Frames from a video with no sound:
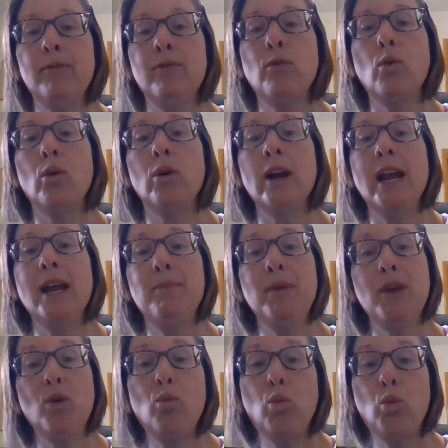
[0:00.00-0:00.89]
For
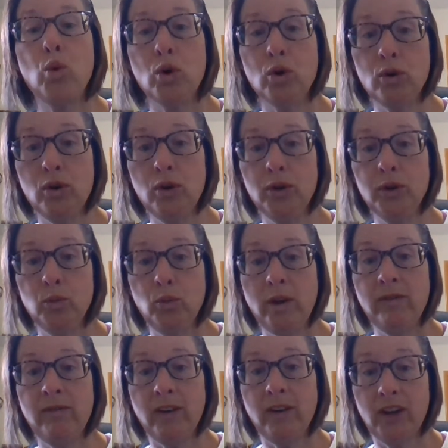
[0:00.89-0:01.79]
AP World,
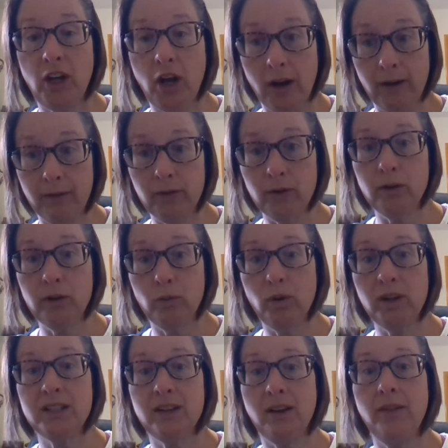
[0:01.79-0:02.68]
we've
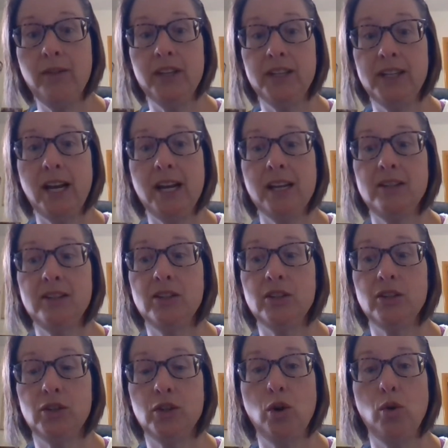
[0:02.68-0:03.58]
covered what's on the
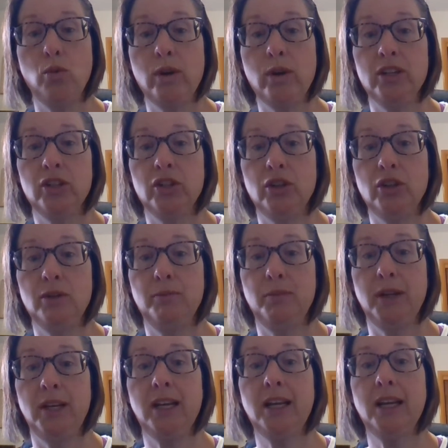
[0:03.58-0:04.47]
test, so we
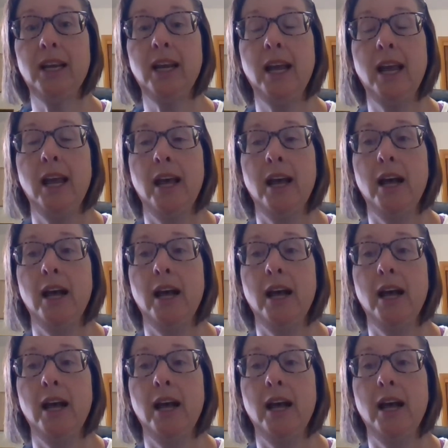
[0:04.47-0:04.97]
should be